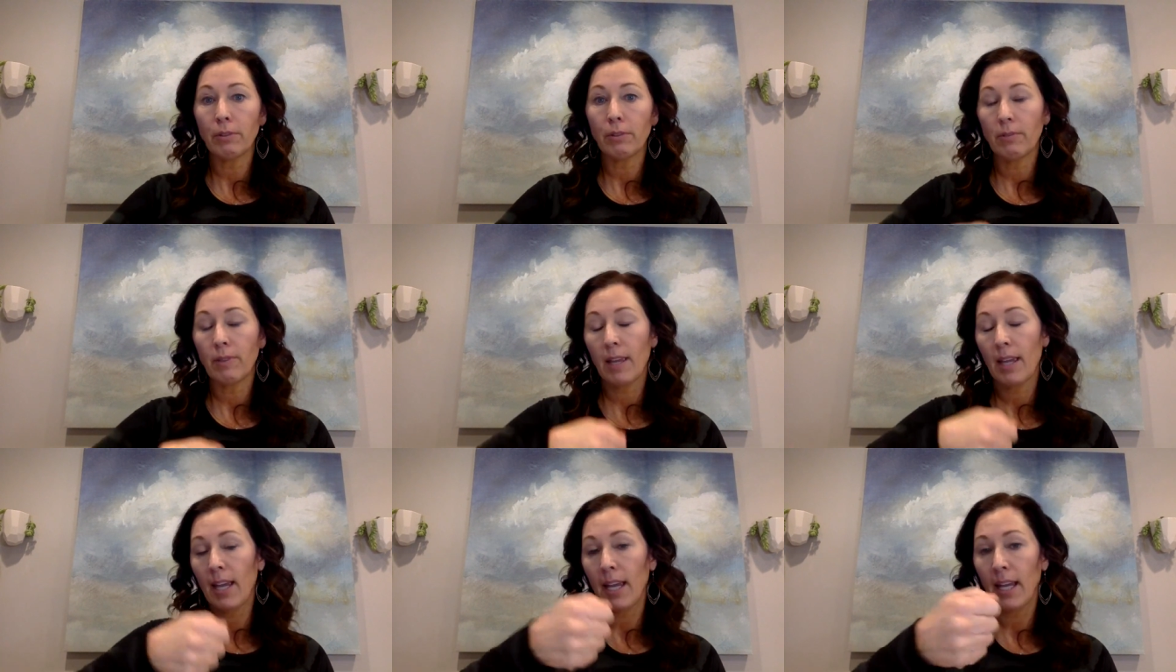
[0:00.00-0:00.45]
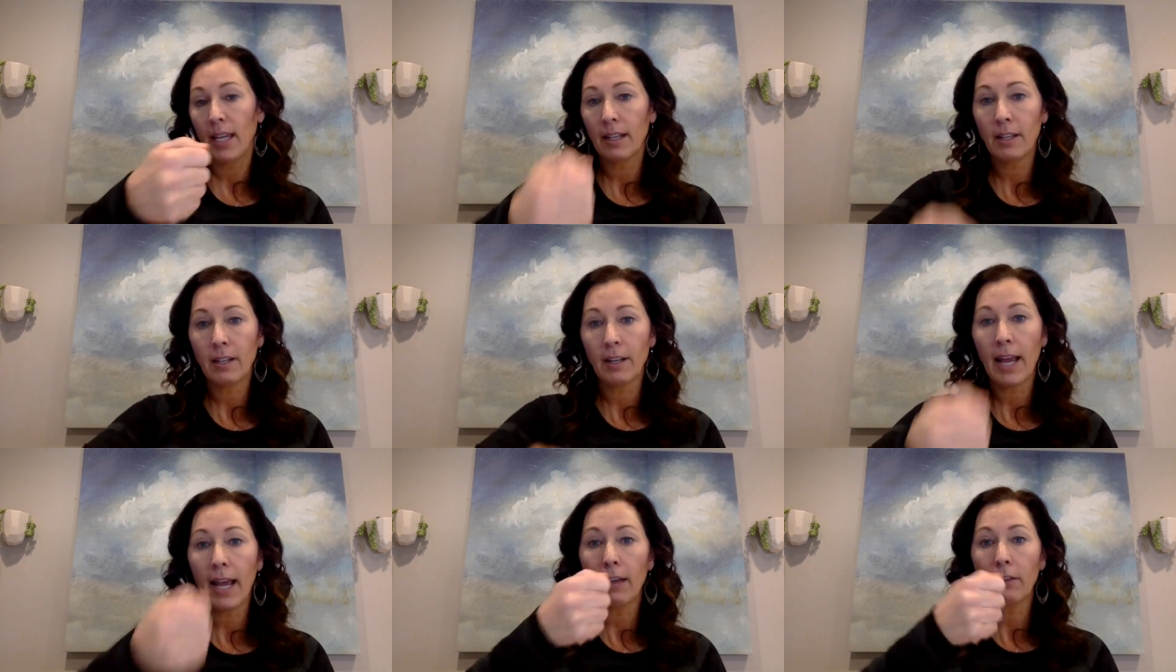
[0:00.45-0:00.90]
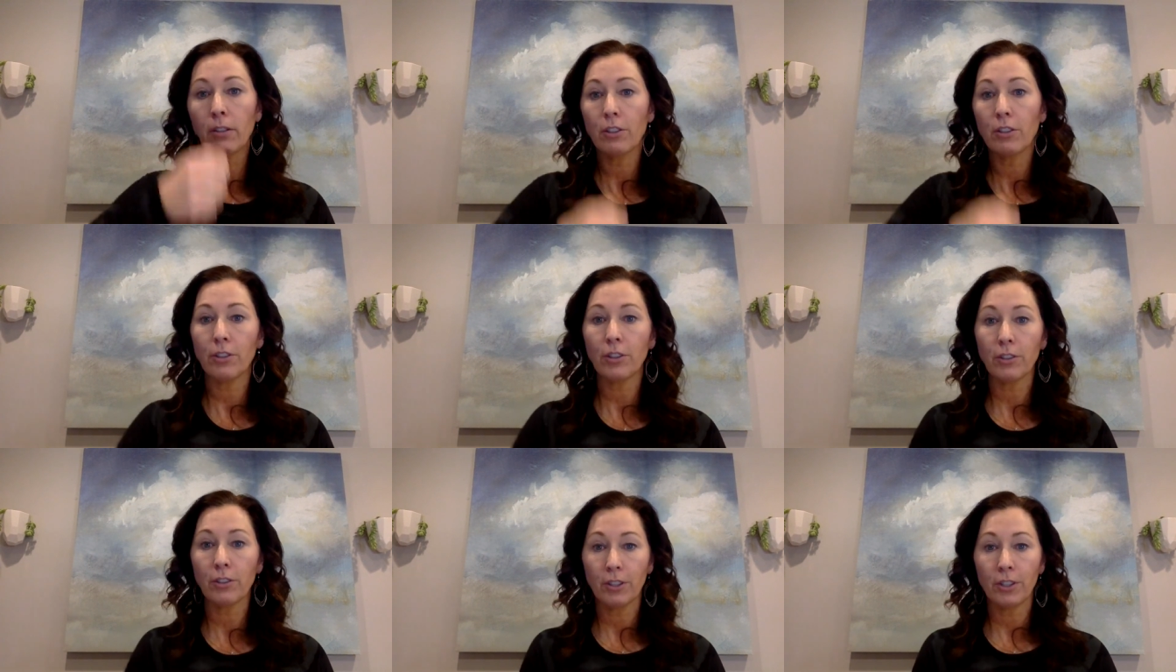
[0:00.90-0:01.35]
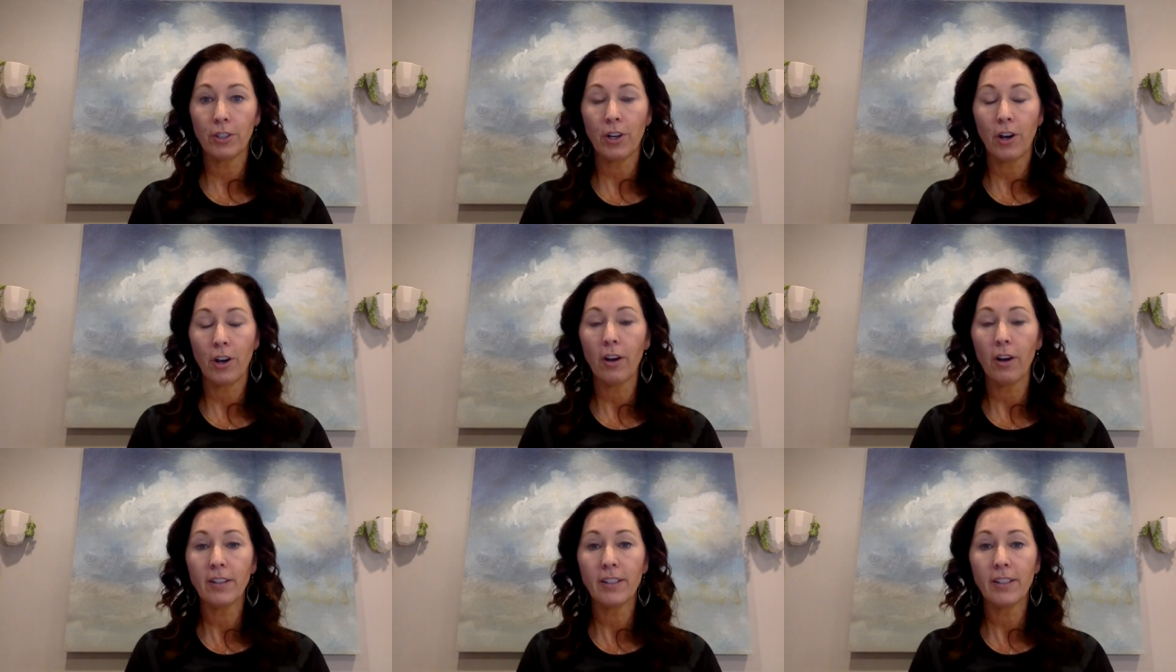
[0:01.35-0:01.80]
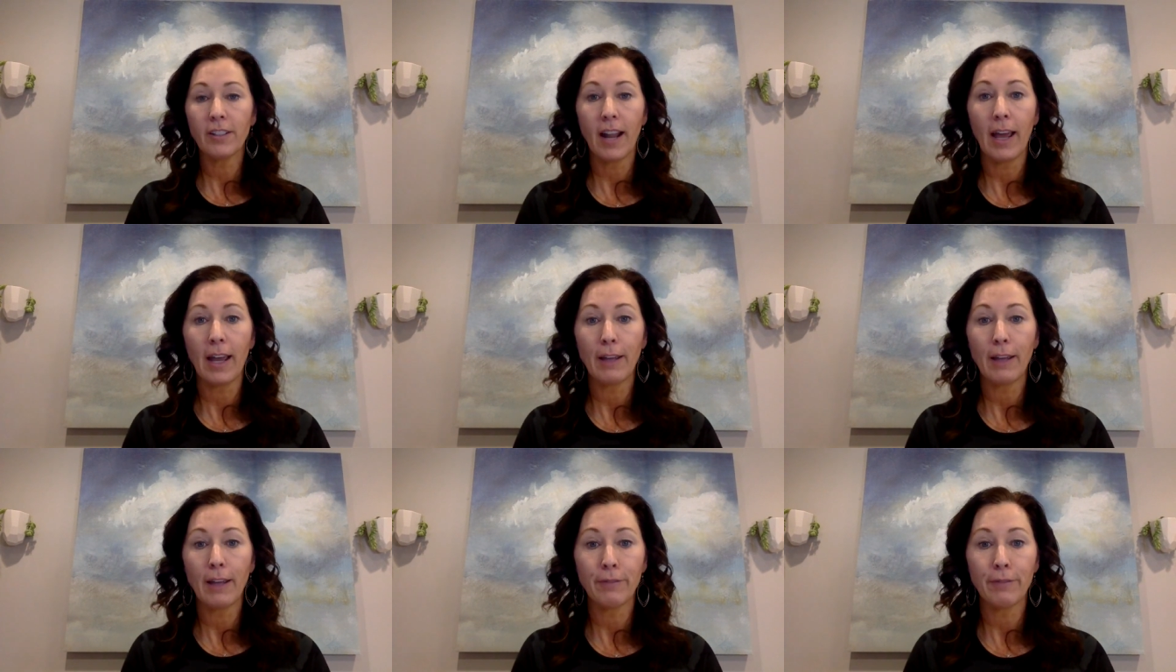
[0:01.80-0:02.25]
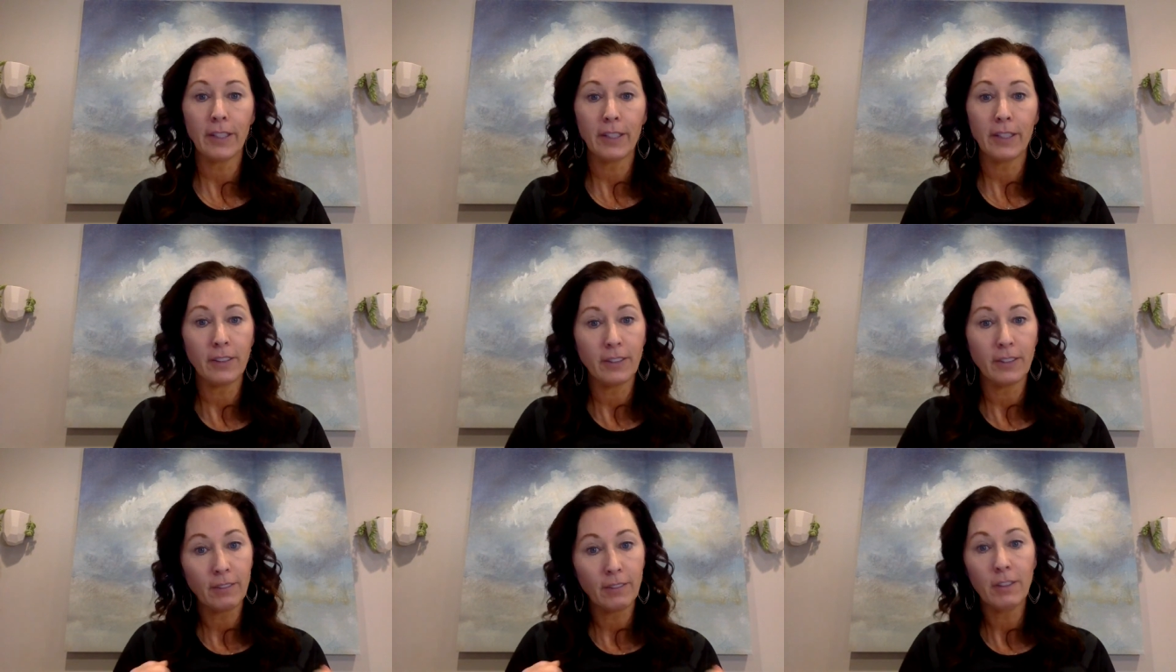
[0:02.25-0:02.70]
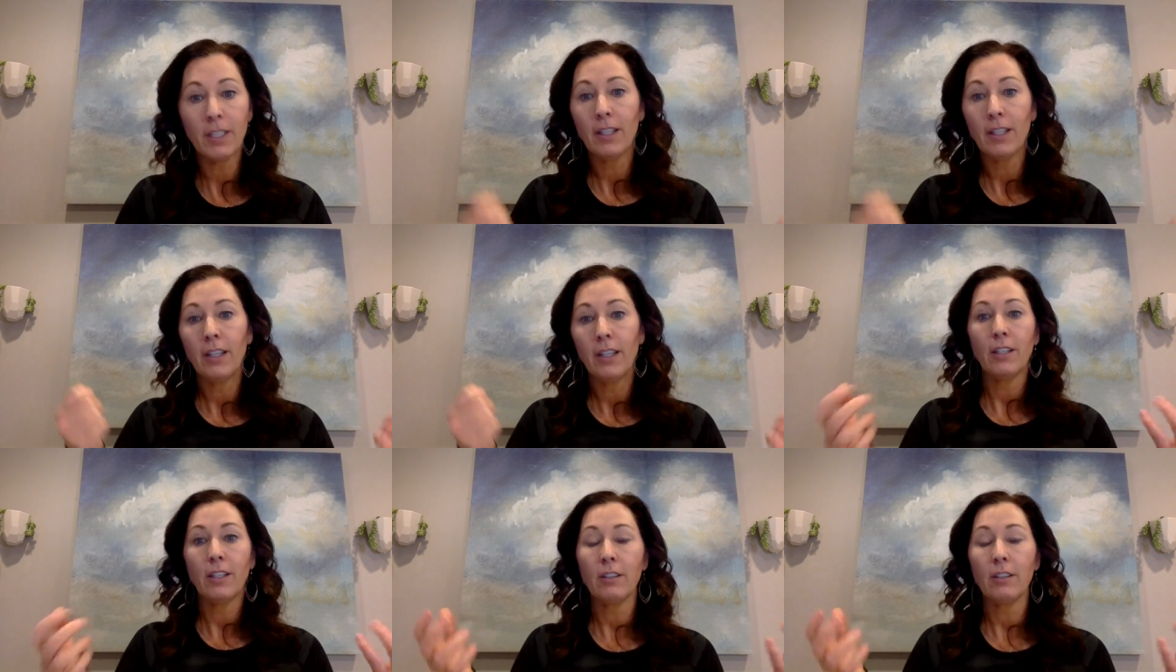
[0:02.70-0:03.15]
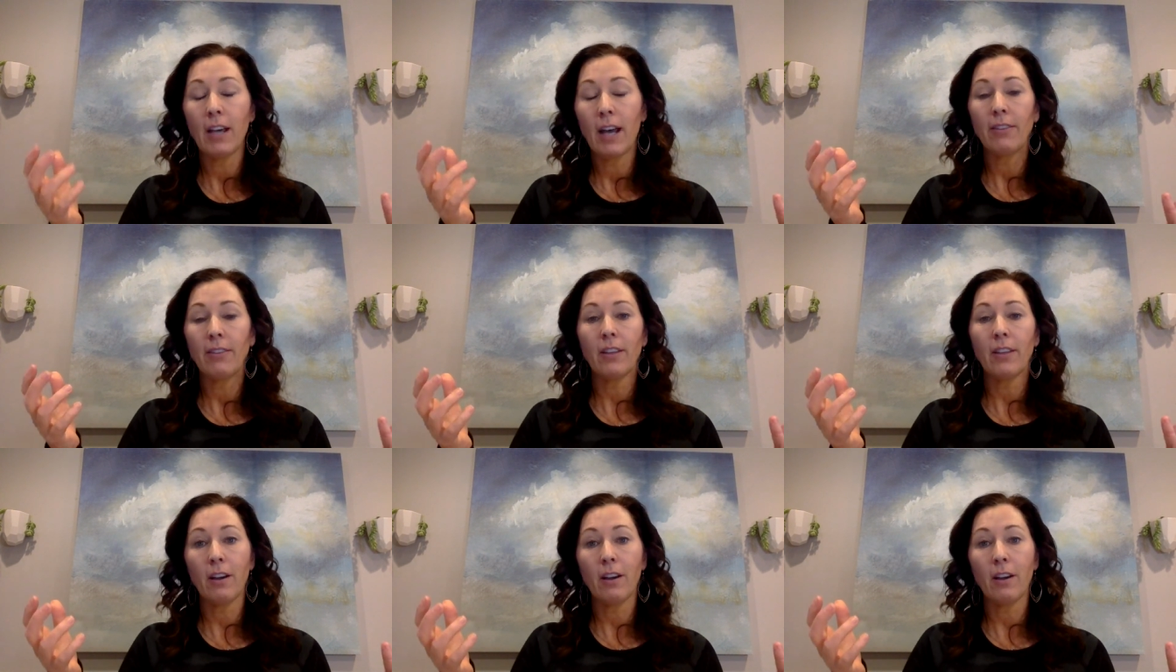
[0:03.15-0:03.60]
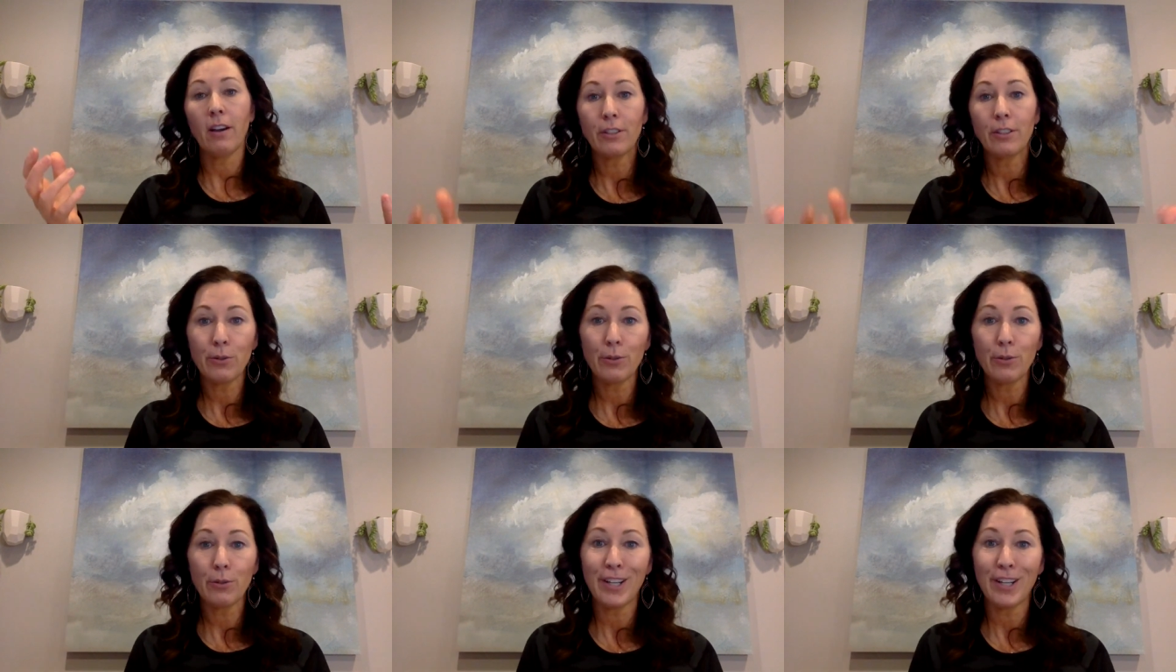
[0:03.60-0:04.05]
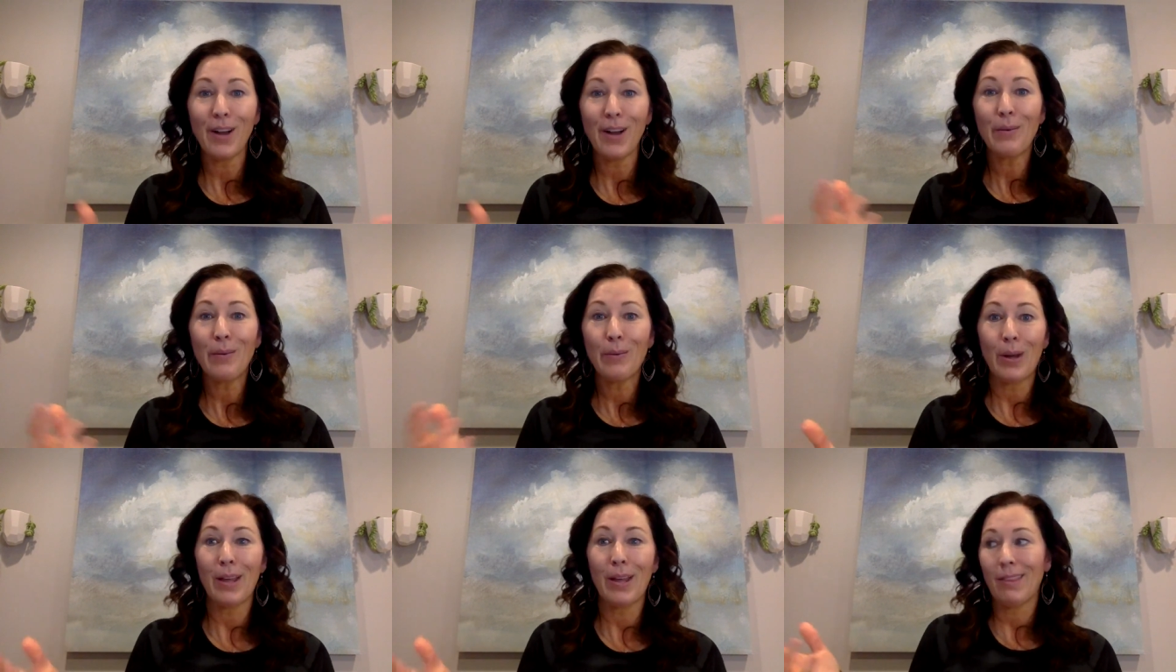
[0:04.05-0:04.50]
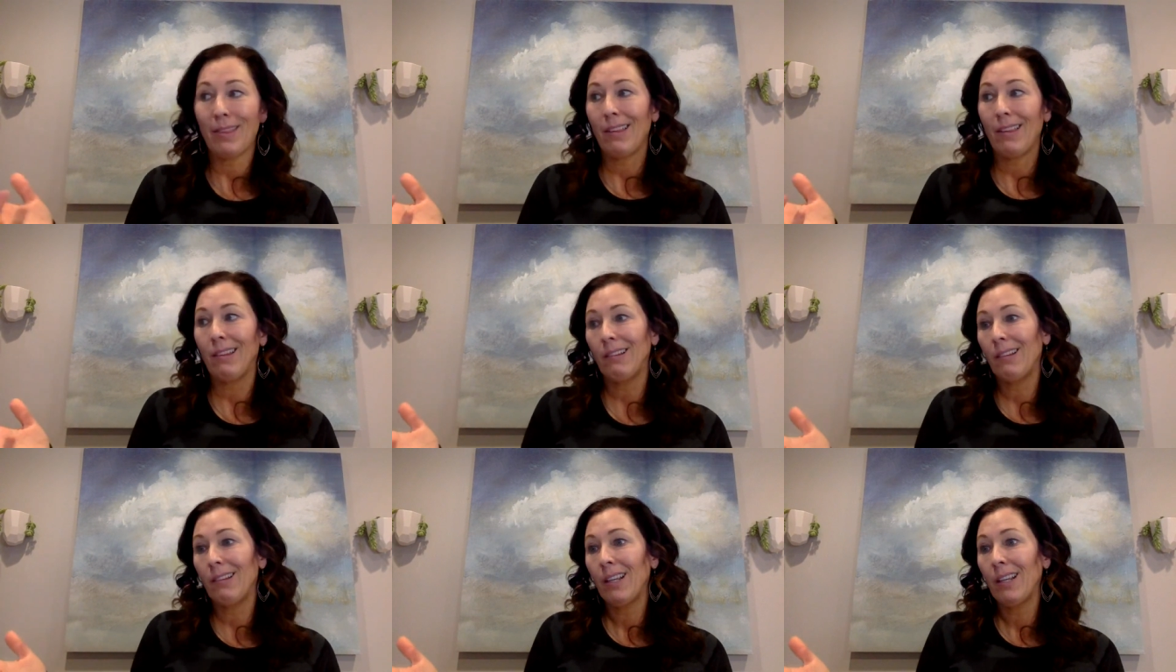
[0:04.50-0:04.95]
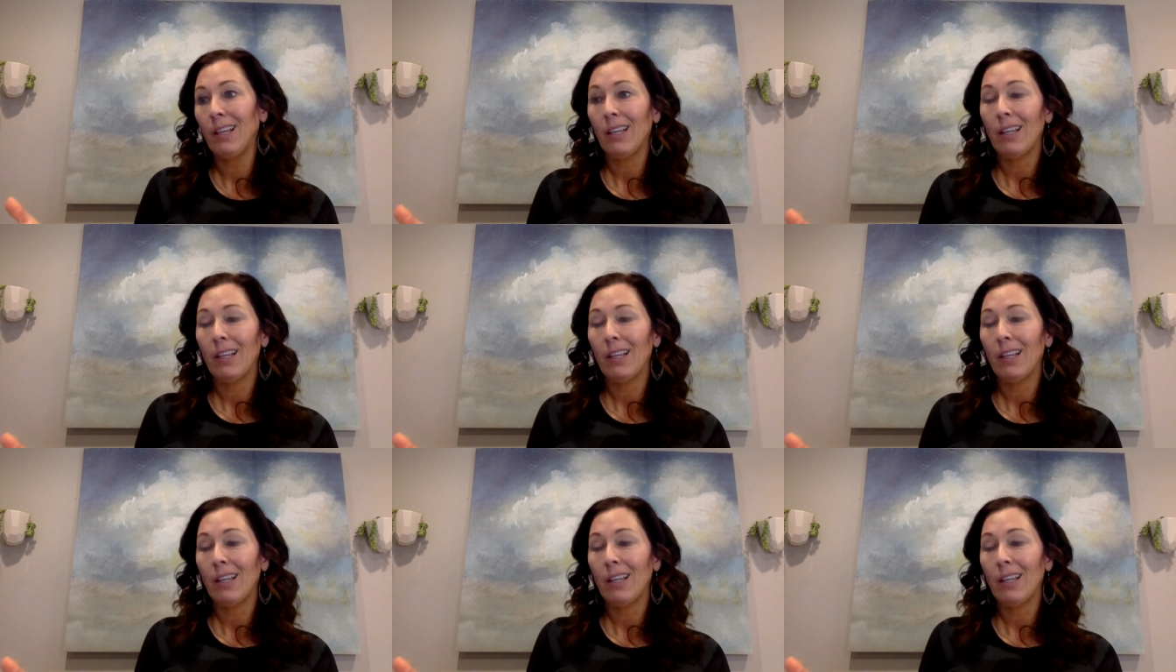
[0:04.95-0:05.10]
they handed out your card in life, and you got the card you were dealt with, and,